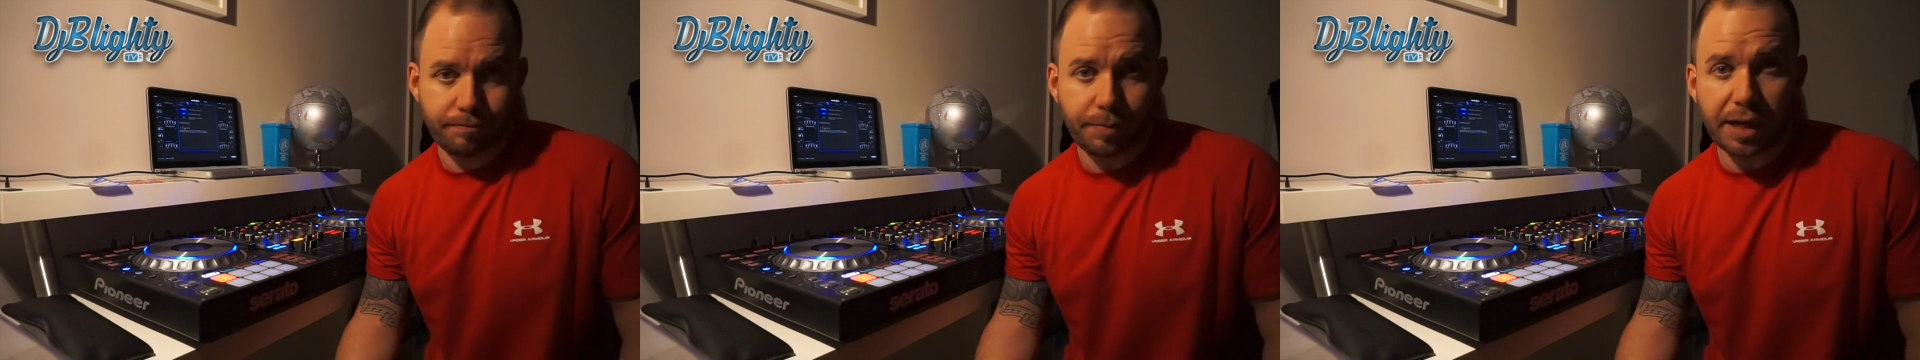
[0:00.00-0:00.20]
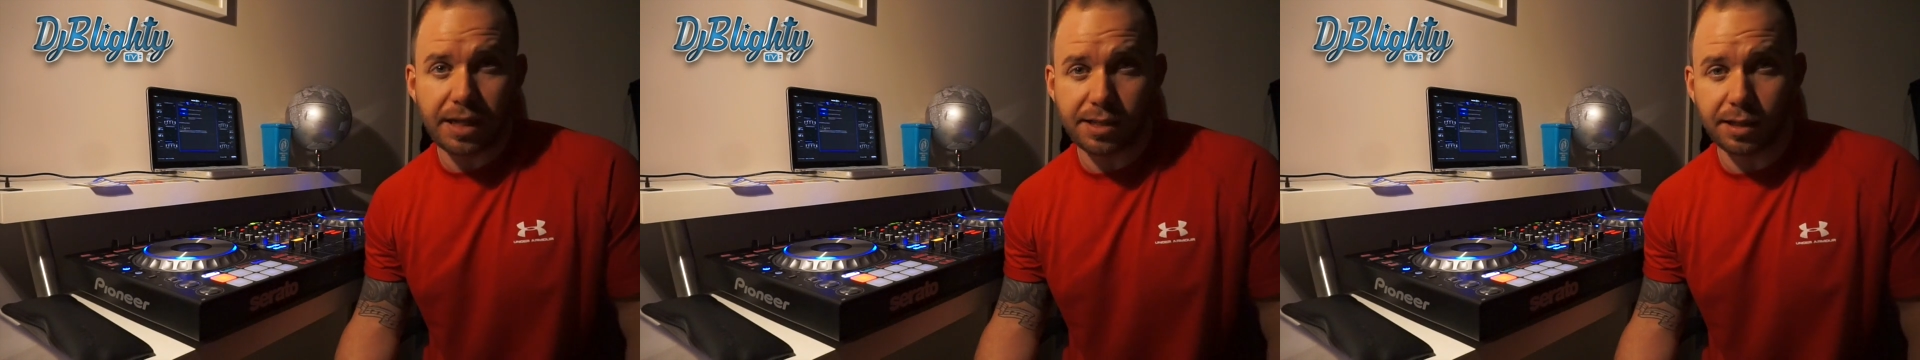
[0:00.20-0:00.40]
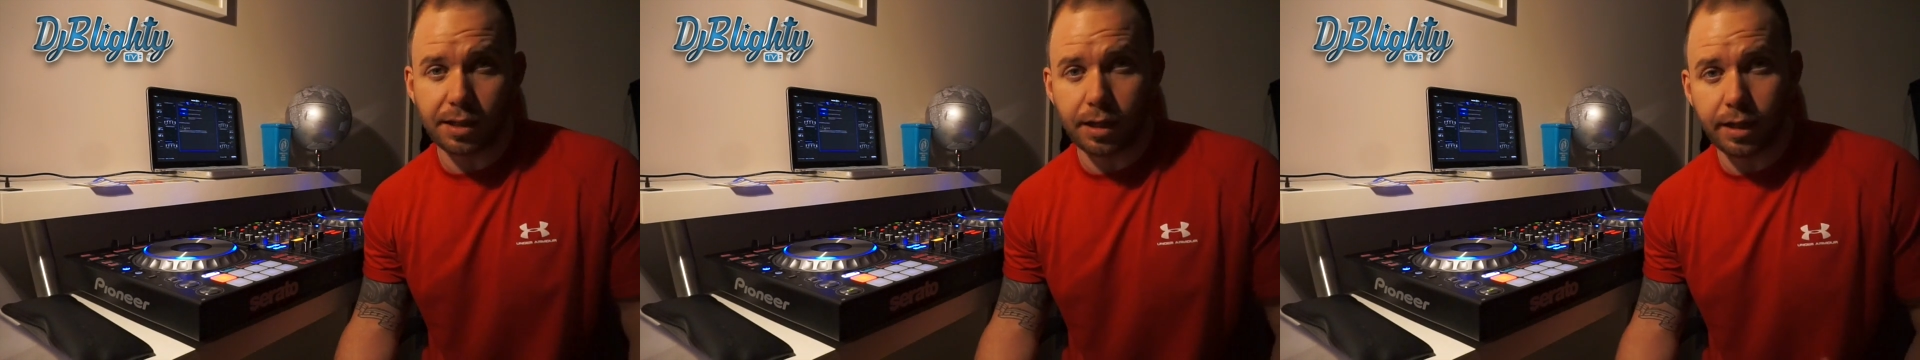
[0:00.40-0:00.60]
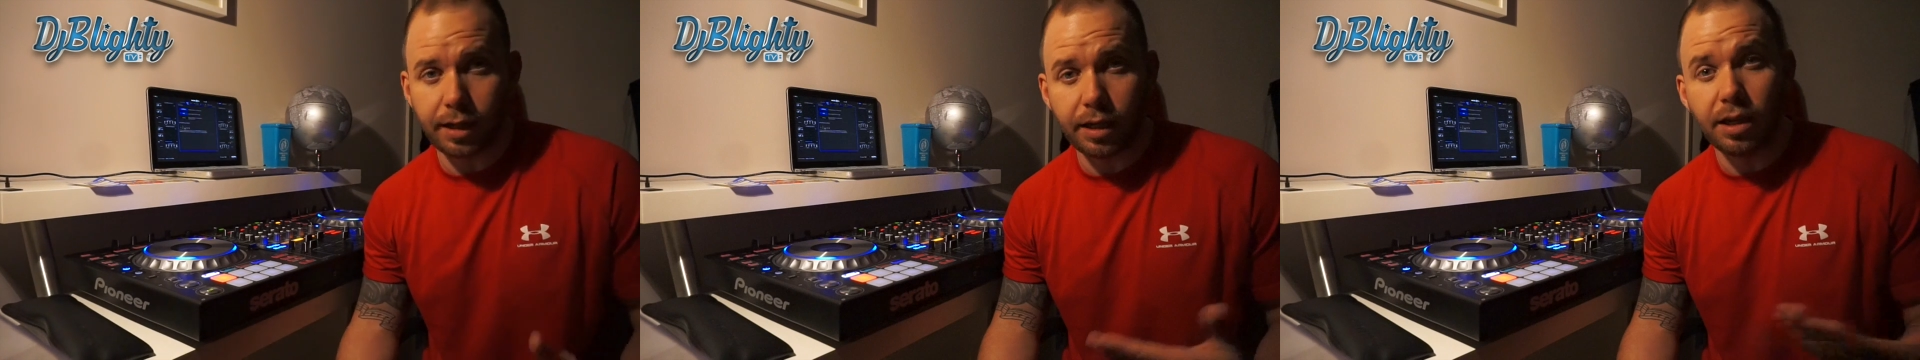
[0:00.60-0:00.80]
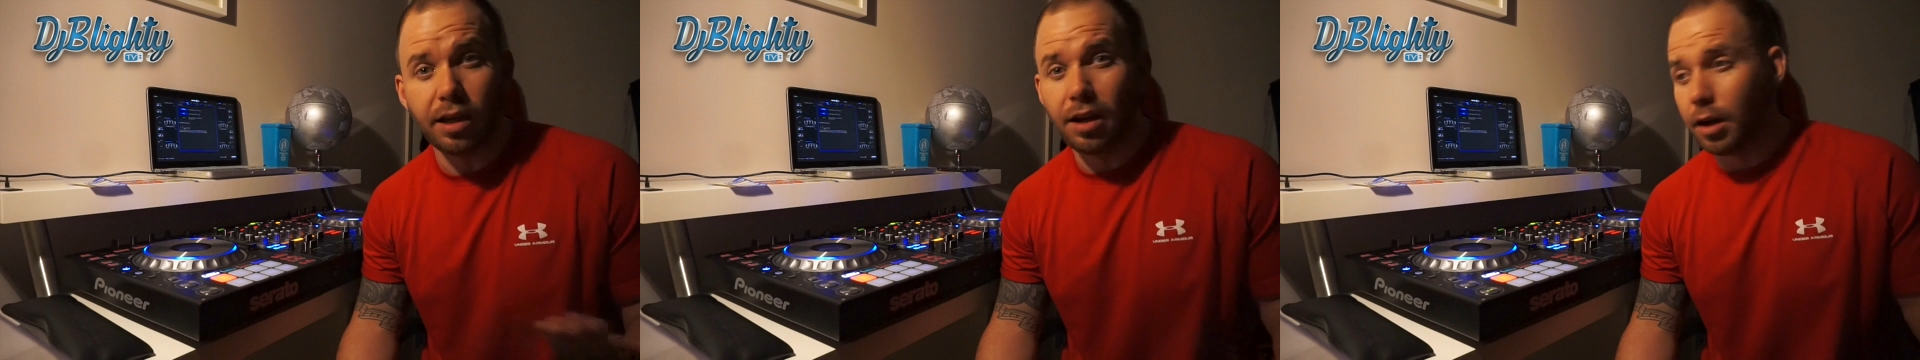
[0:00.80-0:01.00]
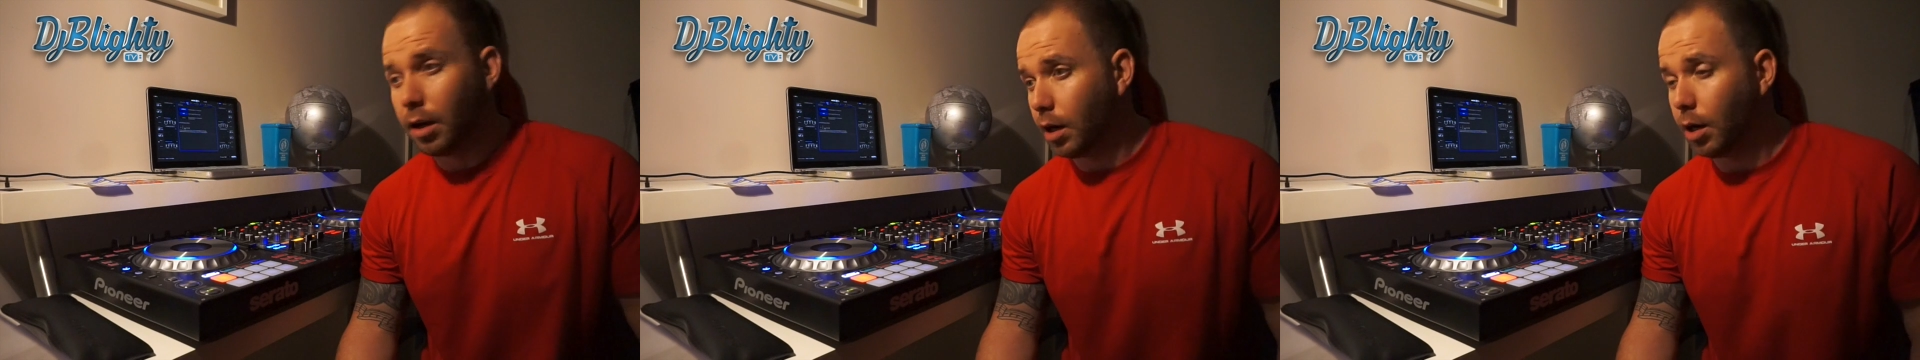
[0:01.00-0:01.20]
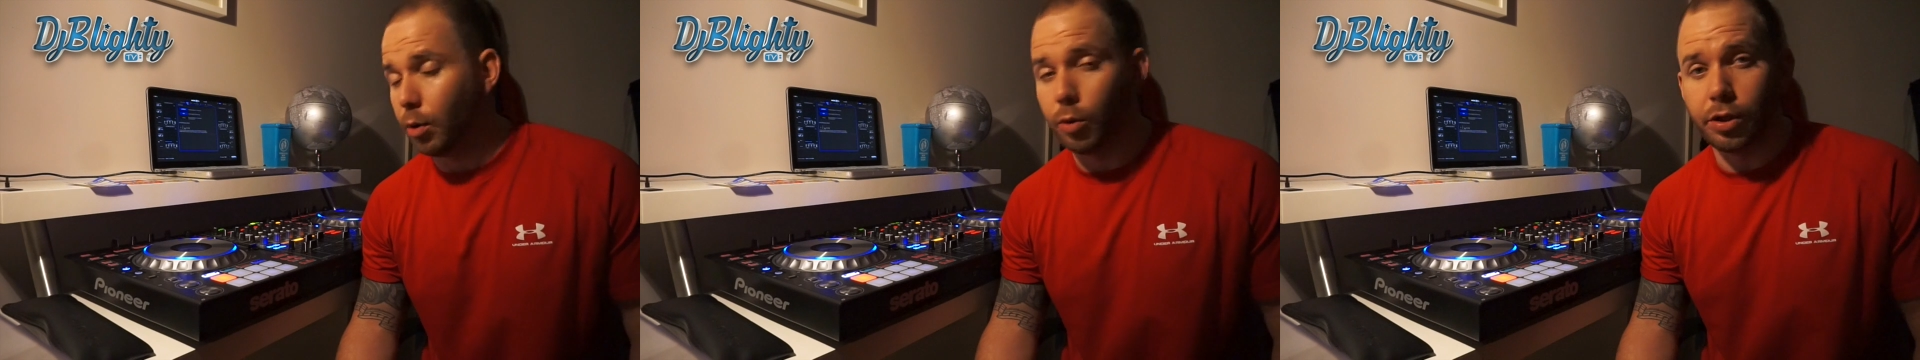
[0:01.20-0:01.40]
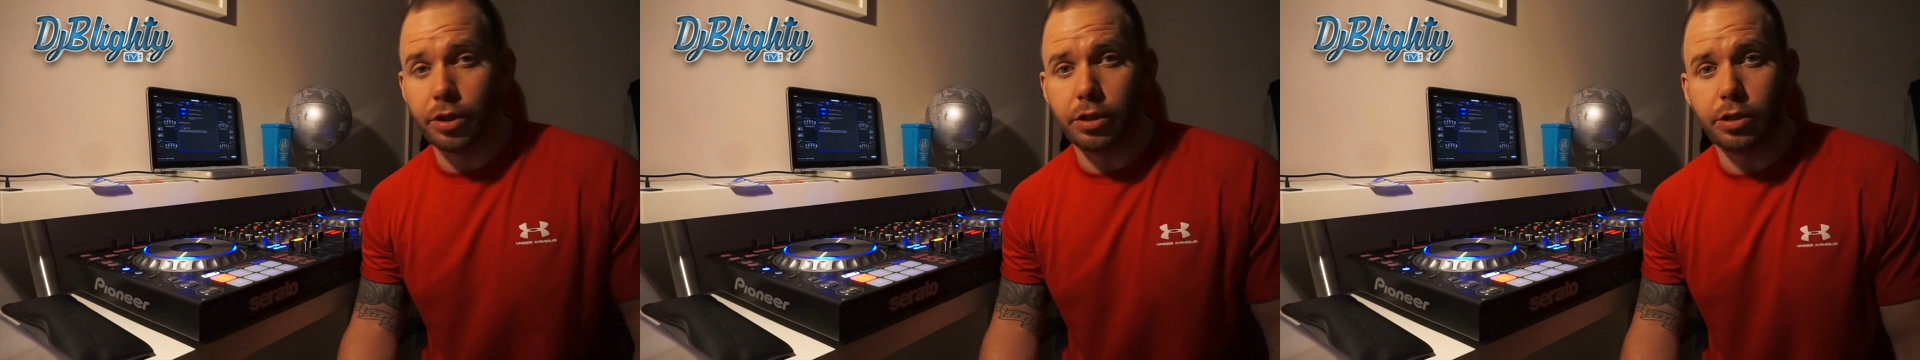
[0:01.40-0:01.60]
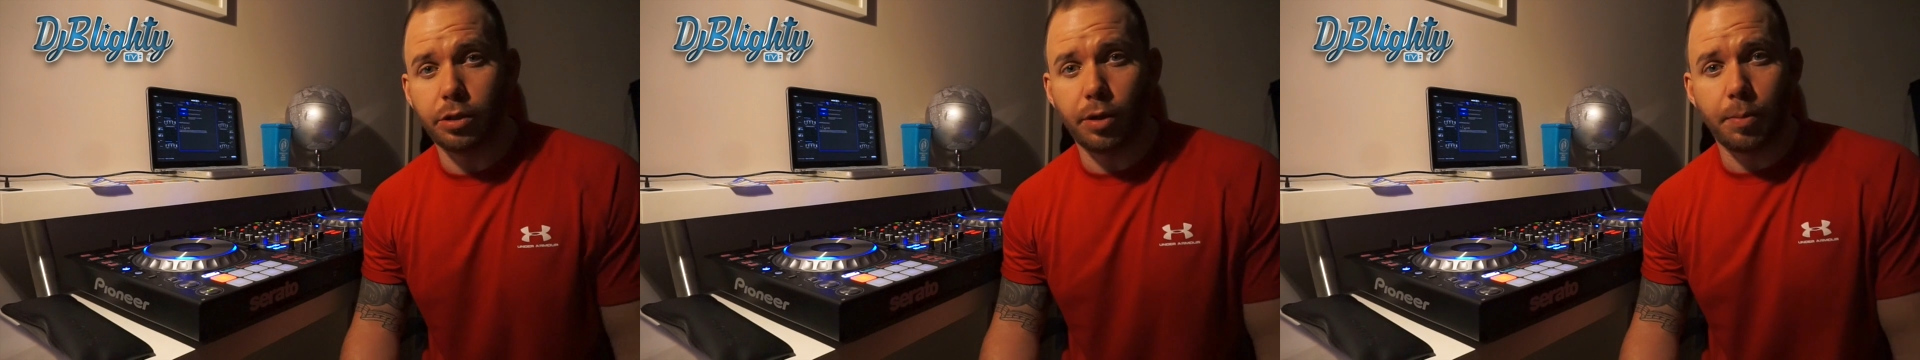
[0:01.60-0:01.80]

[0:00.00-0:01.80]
basically I wouldn't do